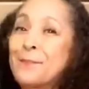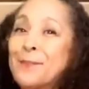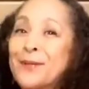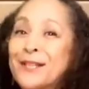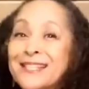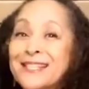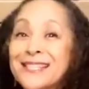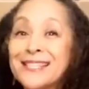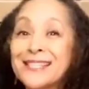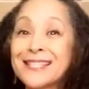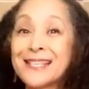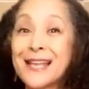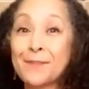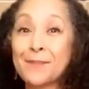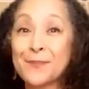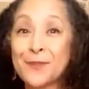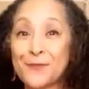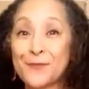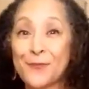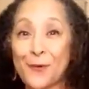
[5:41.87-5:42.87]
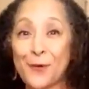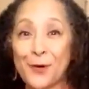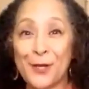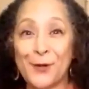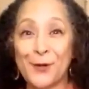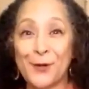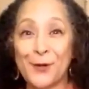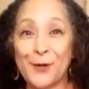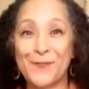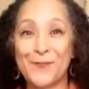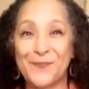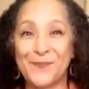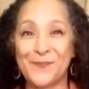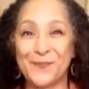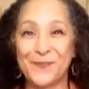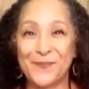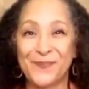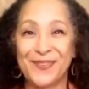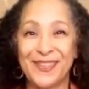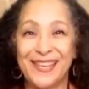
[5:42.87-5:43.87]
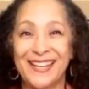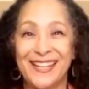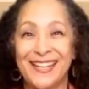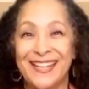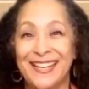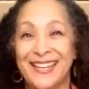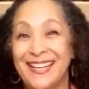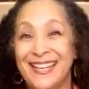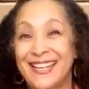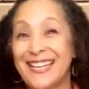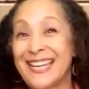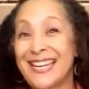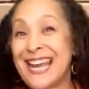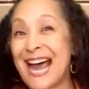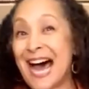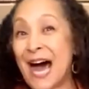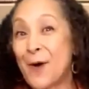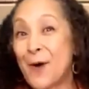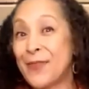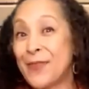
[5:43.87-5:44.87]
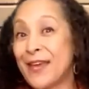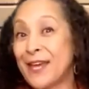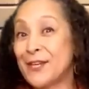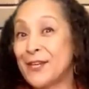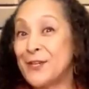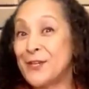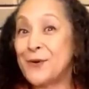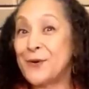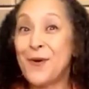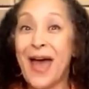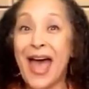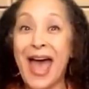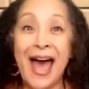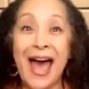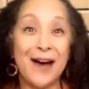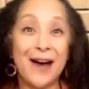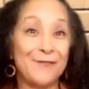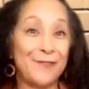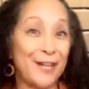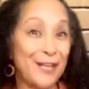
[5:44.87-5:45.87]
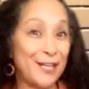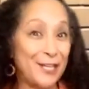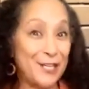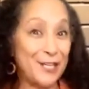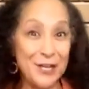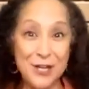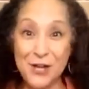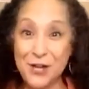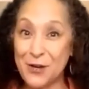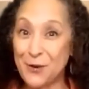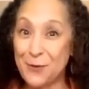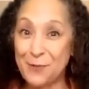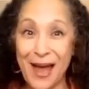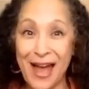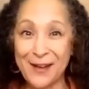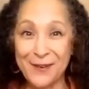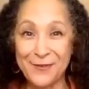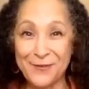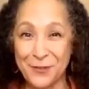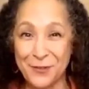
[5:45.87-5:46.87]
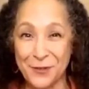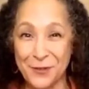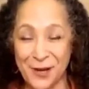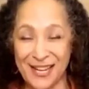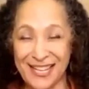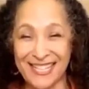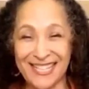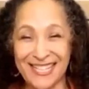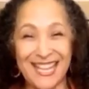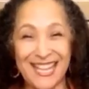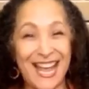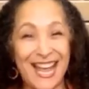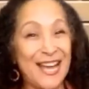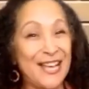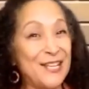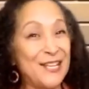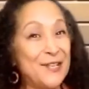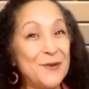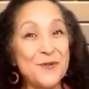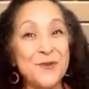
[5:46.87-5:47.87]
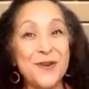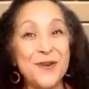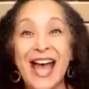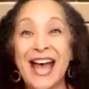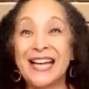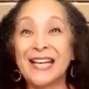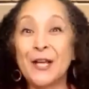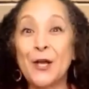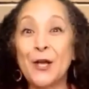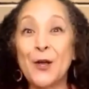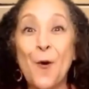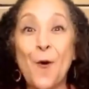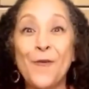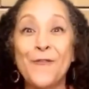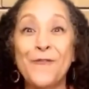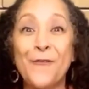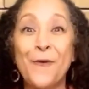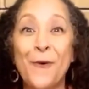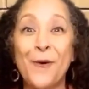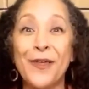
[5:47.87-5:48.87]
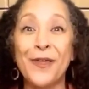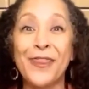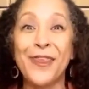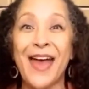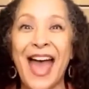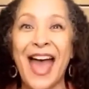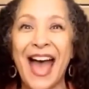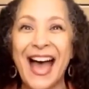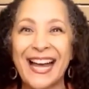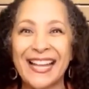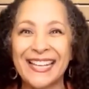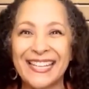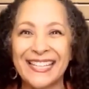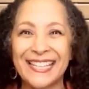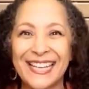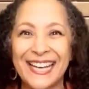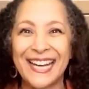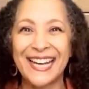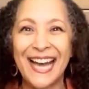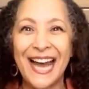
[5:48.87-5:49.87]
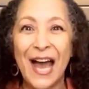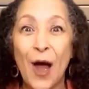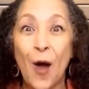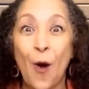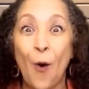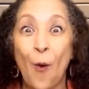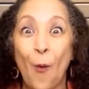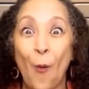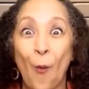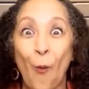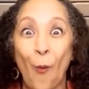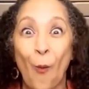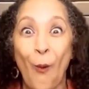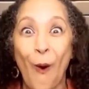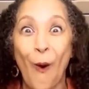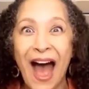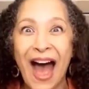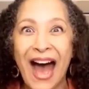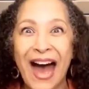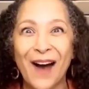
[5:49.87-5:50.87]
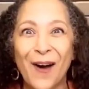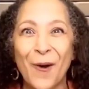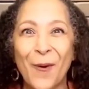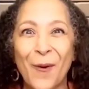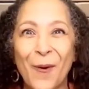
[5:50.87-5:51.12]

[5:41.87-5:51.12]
steps for you. Now that you have a new bag of tricks, you can go forth and wow.